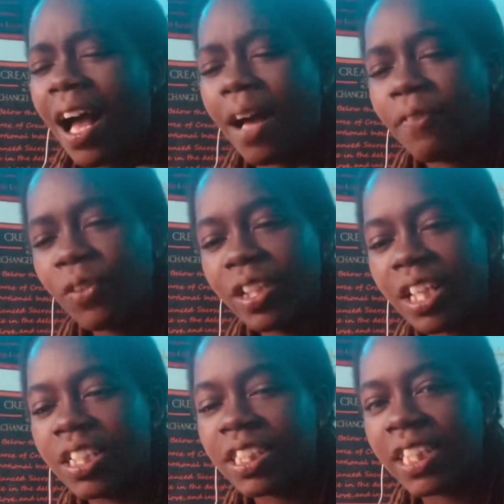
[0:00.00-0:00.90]
I fully
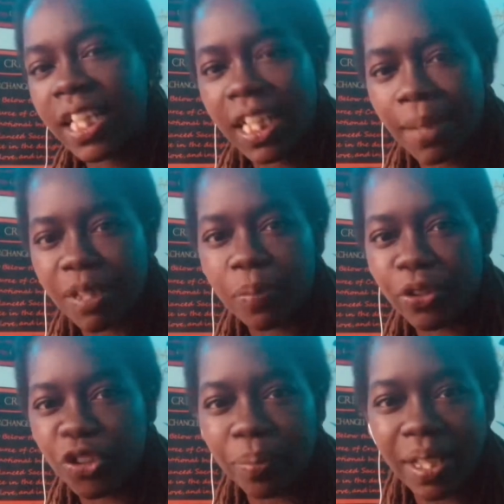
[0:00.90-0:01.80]
understand that I'm a
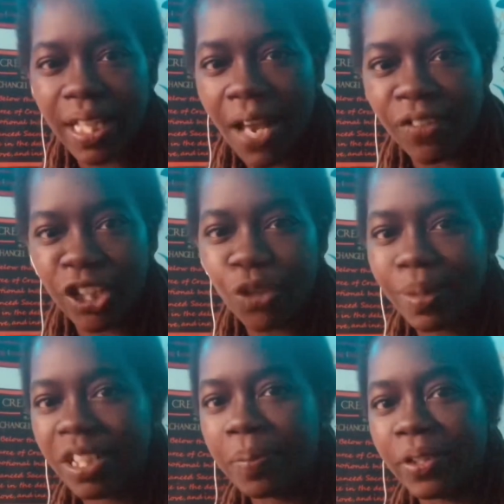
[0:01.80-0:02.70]
spiritual being having a
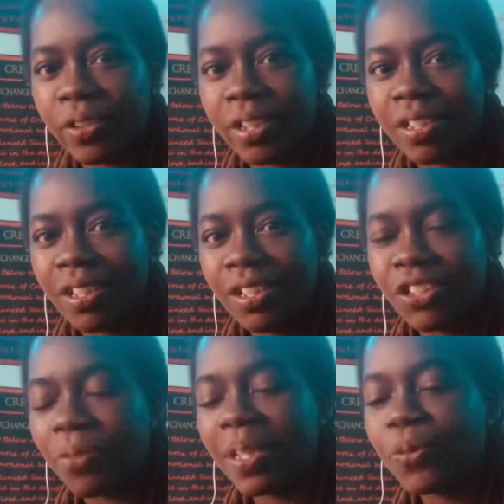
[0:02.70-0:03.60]
human experience.
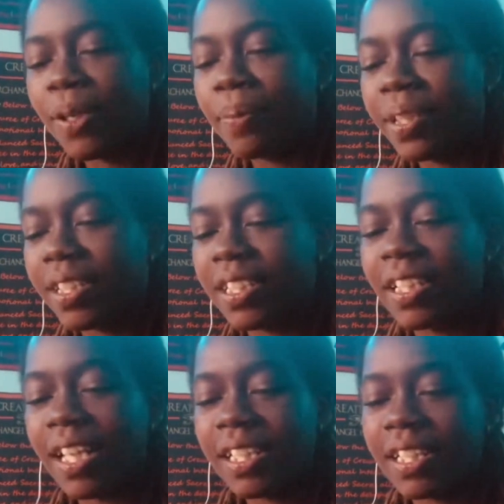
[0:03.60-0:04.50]
So the best way to put it is
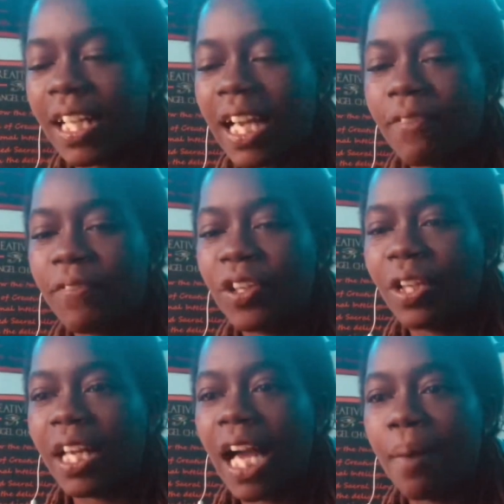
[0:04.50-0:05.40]
that it's like I feel
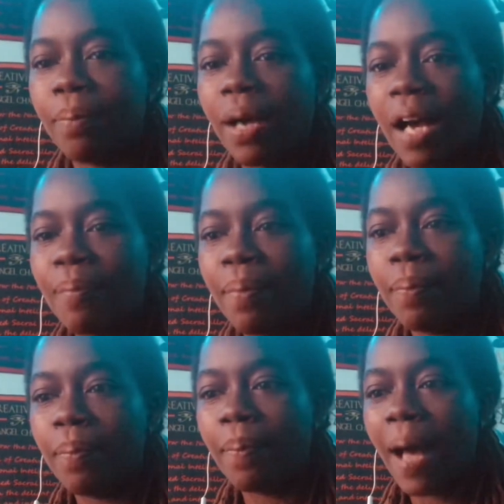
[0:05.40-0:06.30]
like I'm
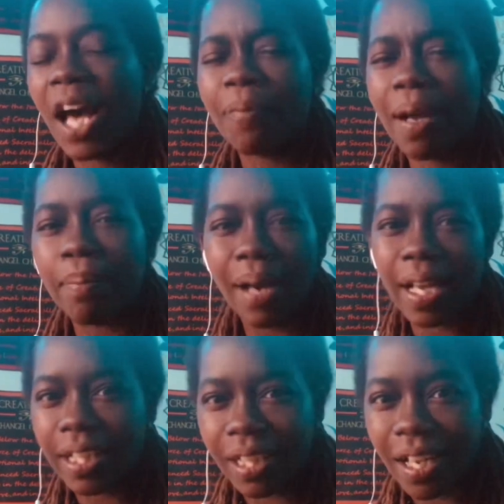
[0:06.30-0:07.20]
out of my
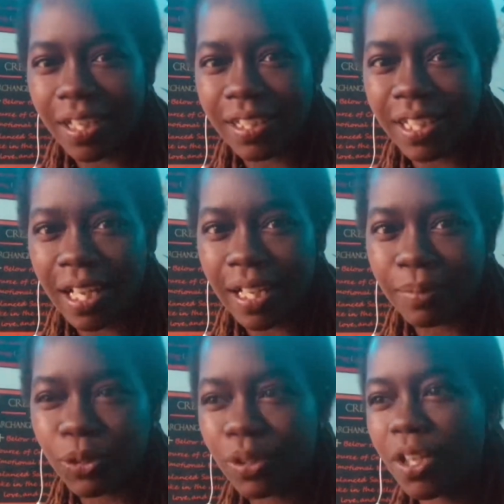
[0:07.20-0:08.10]
body a lot of the
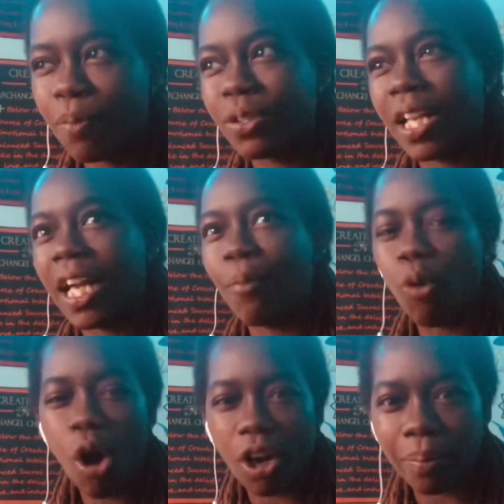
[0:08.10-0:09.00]
time. So it's almost like I'm
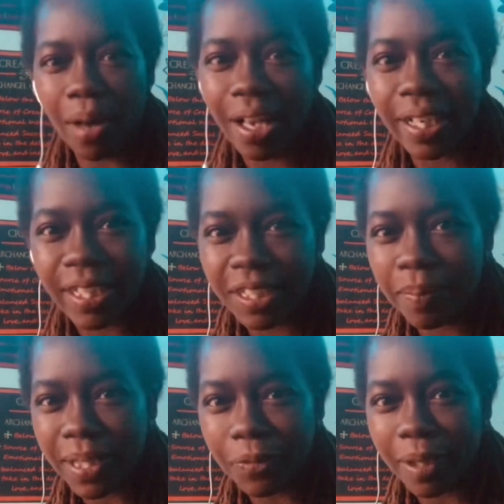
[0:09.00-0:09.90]
on autopilot is the
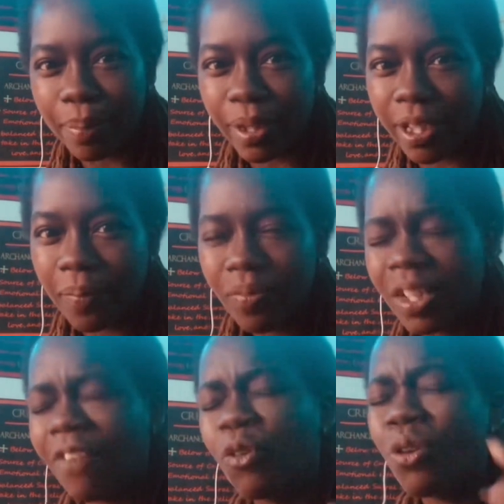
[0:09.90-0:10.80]
best way to put it.
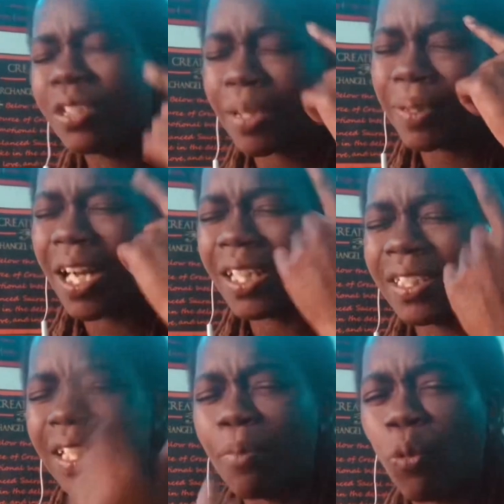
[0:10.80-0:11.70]
Of course I'm
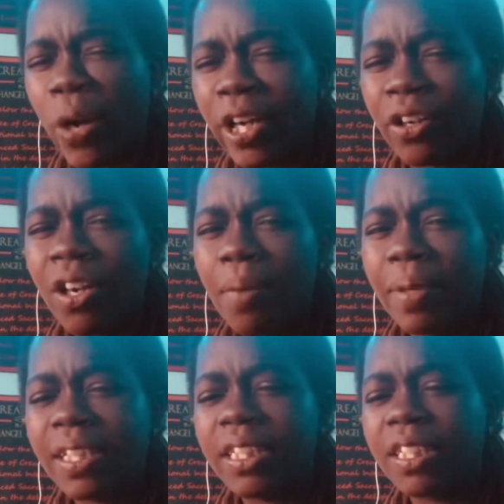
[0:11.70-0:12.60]
conscious, I'm aware,
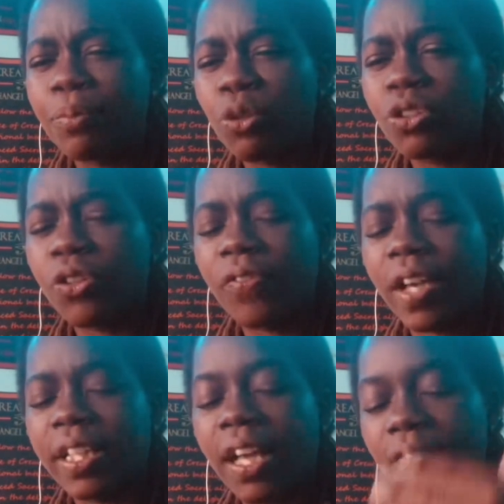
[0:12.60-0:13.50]
but it's just more so the
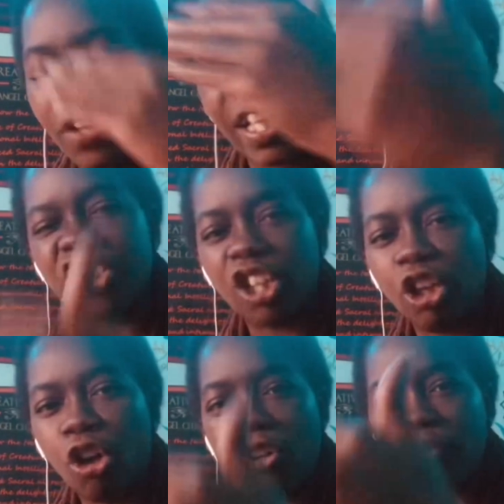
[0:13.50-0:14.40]
fact that I feel like there's a
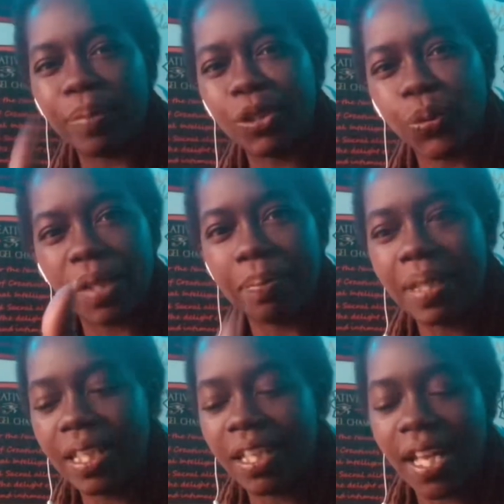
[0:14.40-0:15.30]
gulf between
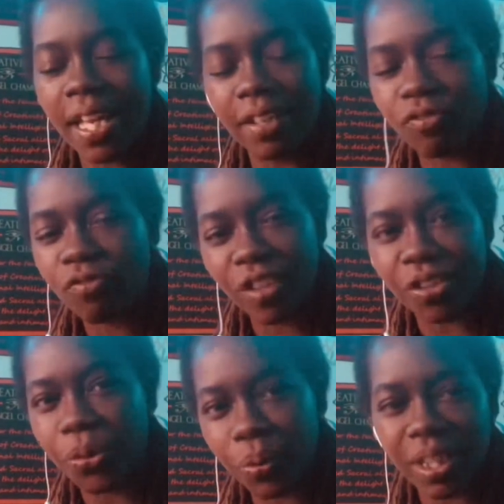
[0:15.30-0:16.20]
me and
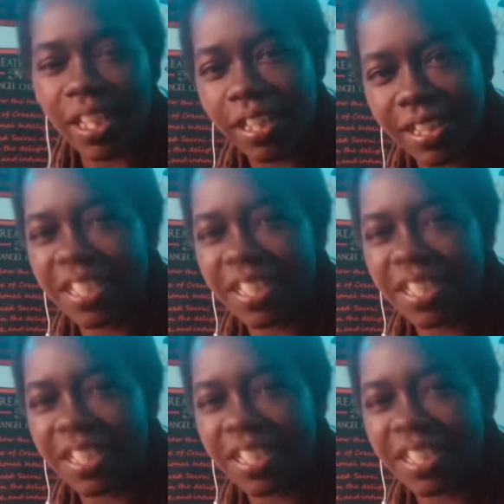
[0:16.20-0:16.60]
physical things